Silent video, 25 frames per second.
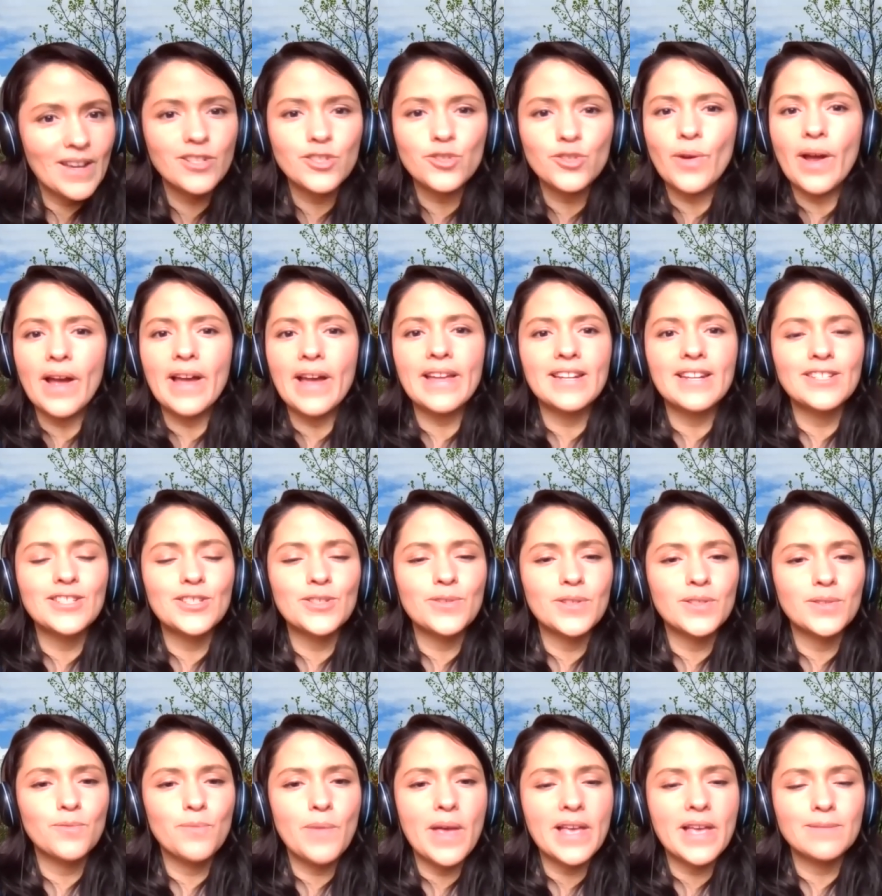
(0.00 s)
try to do
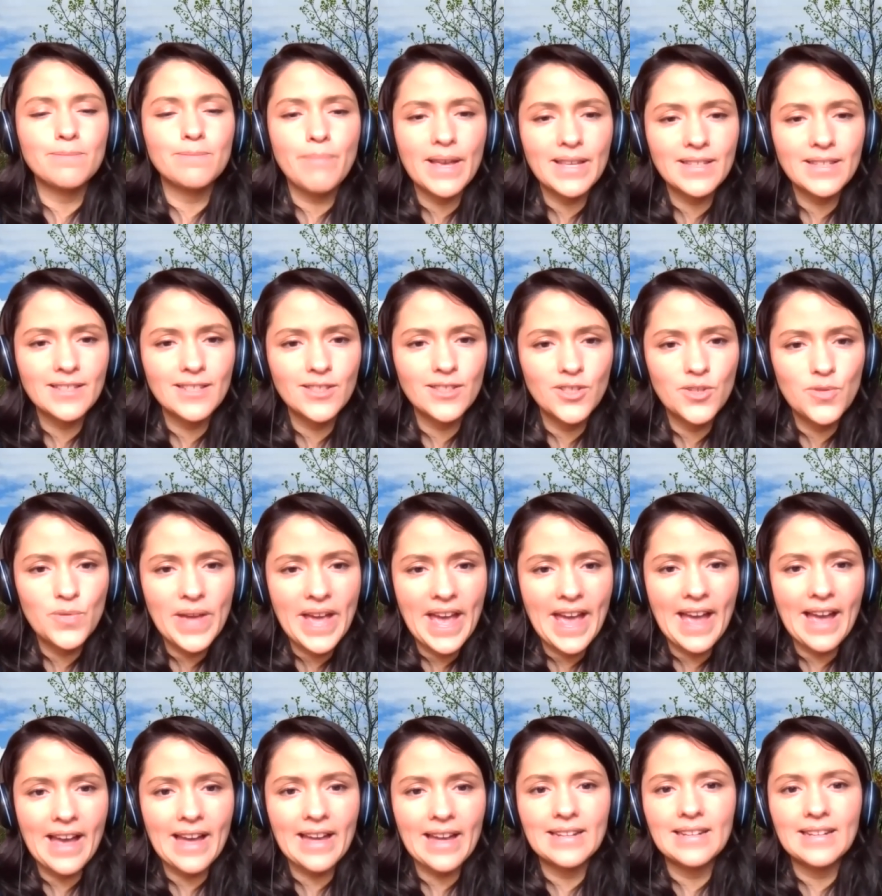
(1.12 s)
as, as best as you
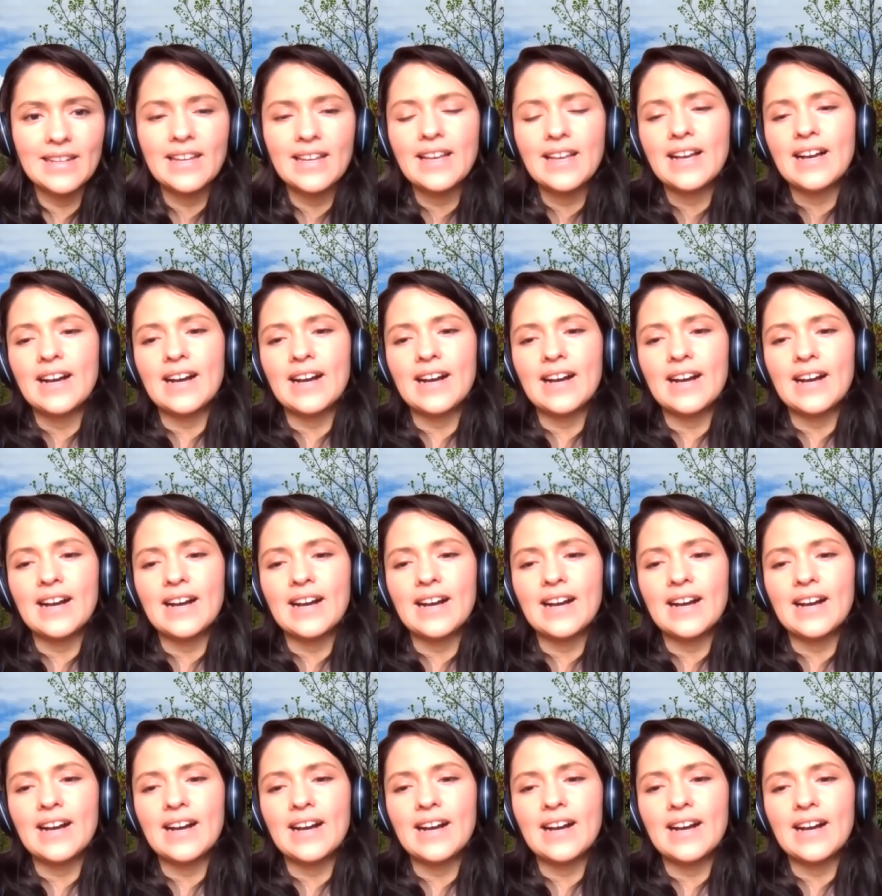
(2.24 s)
can.